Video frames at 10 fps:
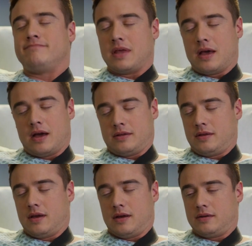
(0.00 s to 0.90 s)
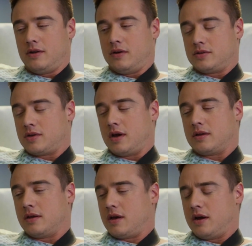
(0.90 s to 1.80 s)
Yeah. No, I just got a
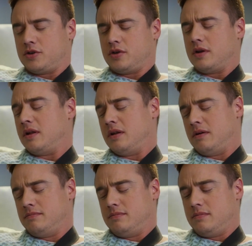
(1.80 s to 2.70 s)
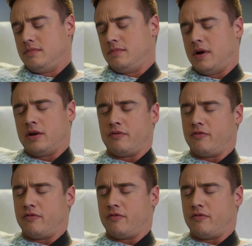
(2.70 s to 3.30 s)
concussion and a minor